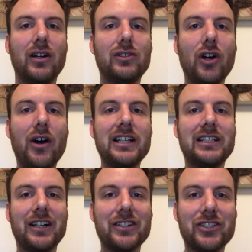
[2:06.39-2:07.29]
God is
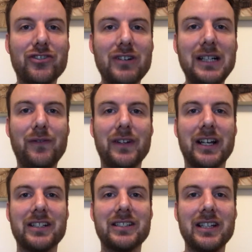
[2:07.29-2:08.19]
going to strengthen
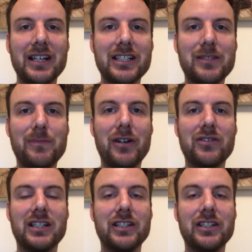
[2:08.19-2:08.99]
us spiritually.